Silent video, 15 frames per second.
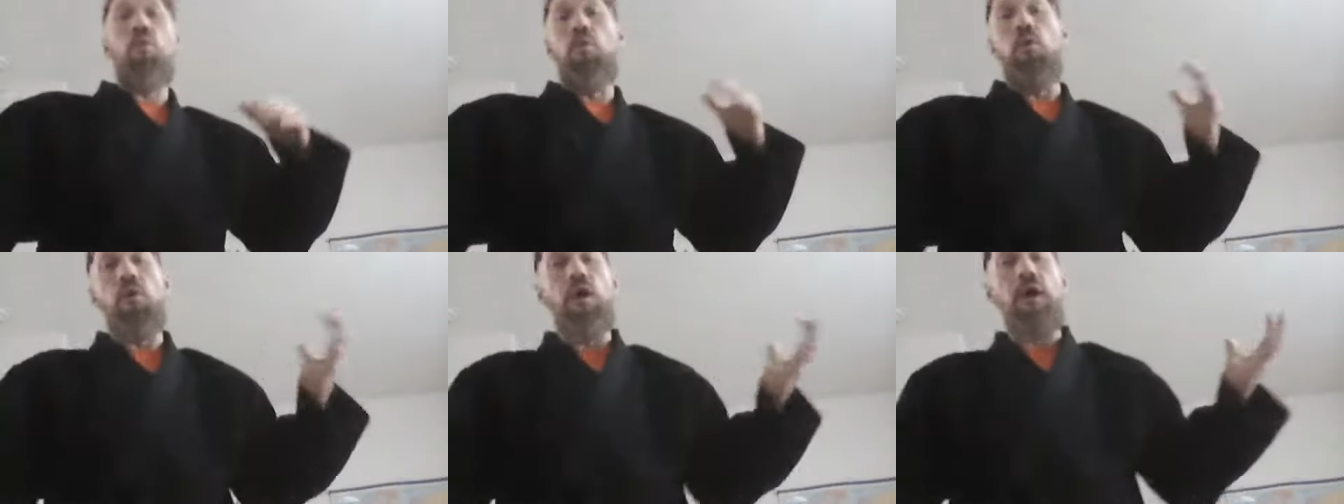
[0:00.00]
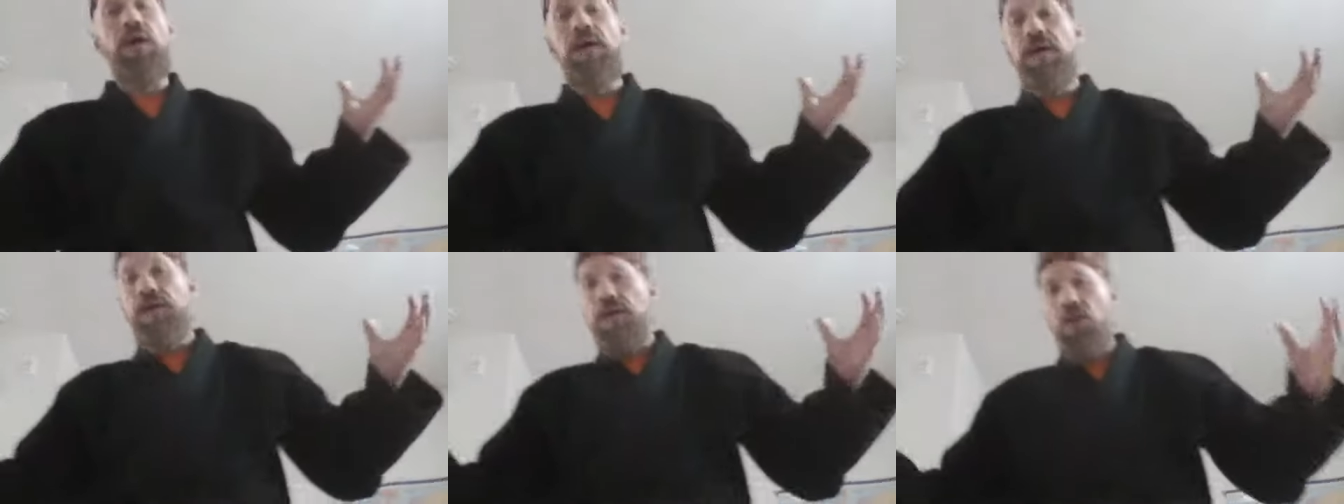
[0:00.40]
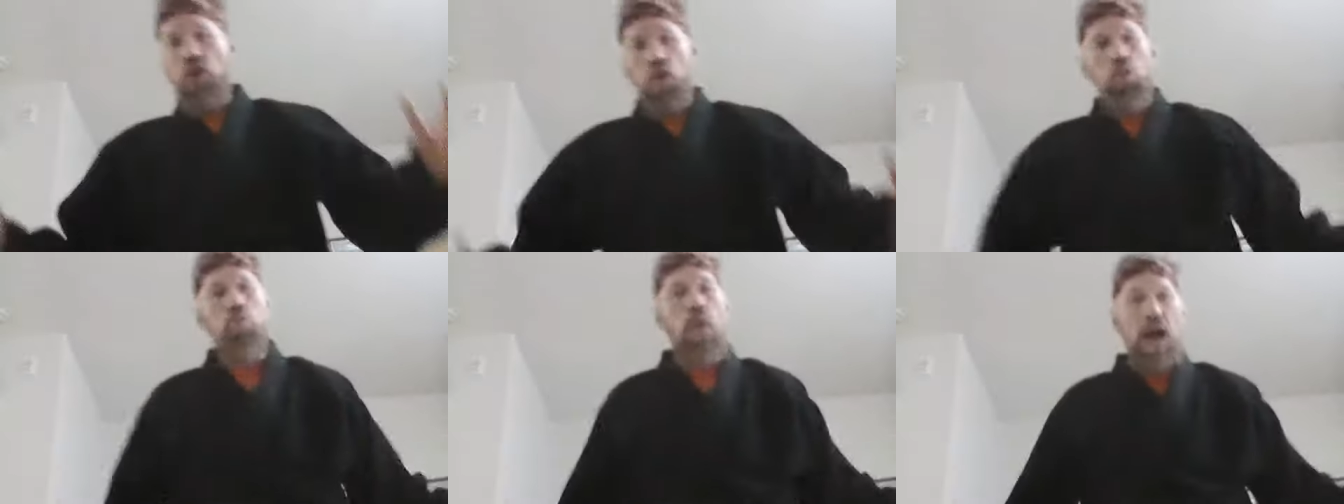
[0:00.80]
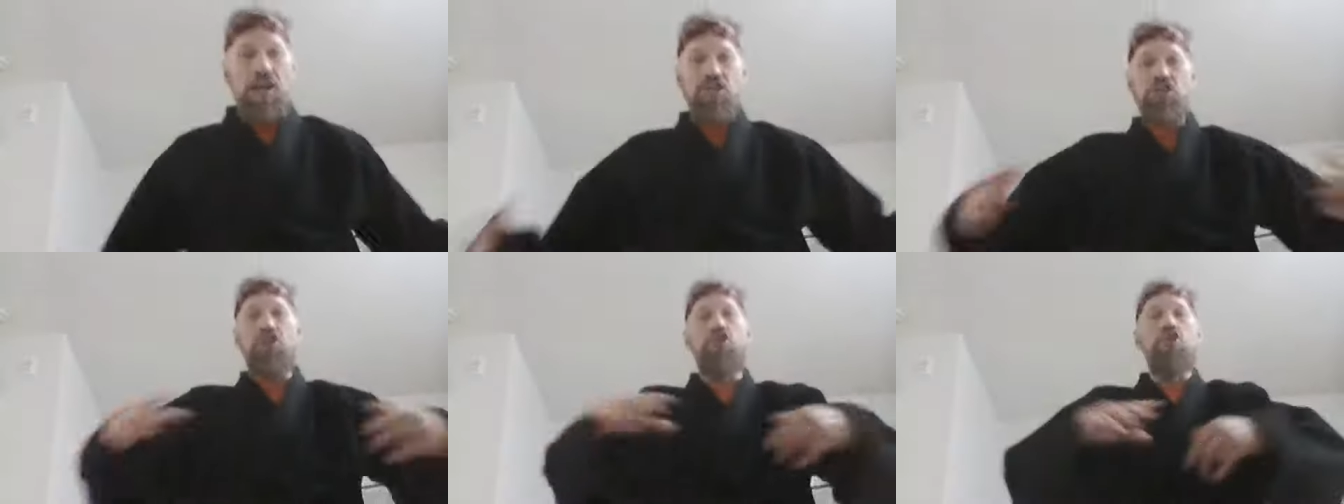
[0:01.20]
or,
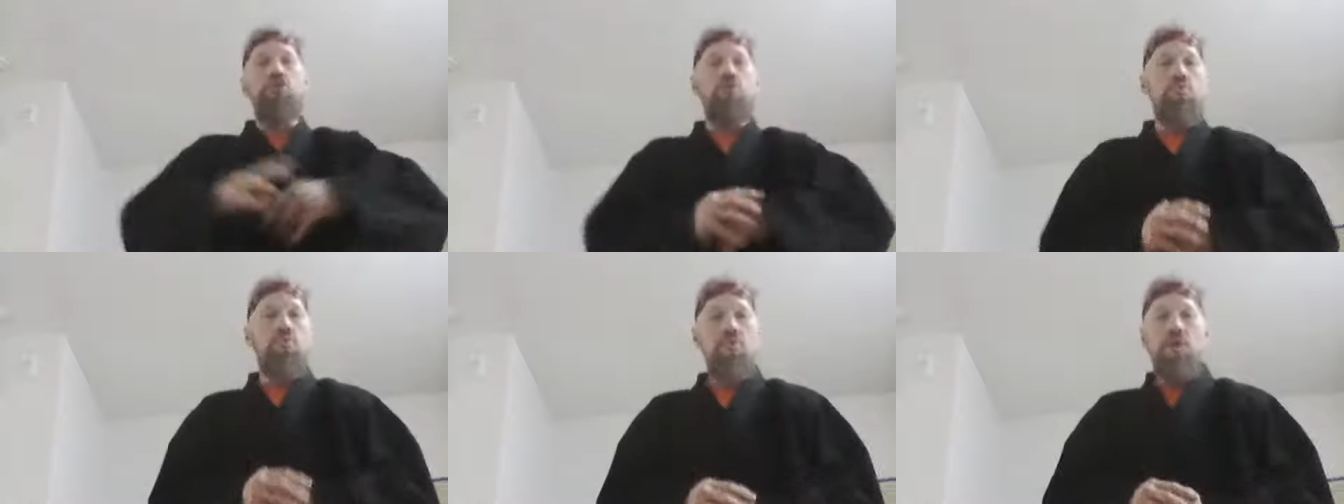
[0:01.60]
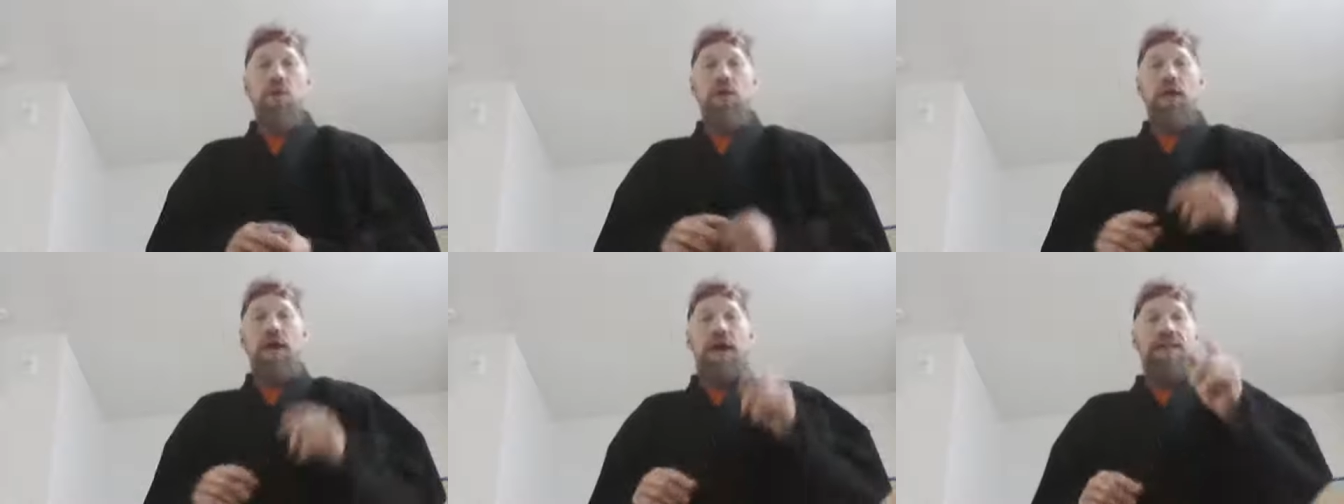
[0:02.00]
rush you, a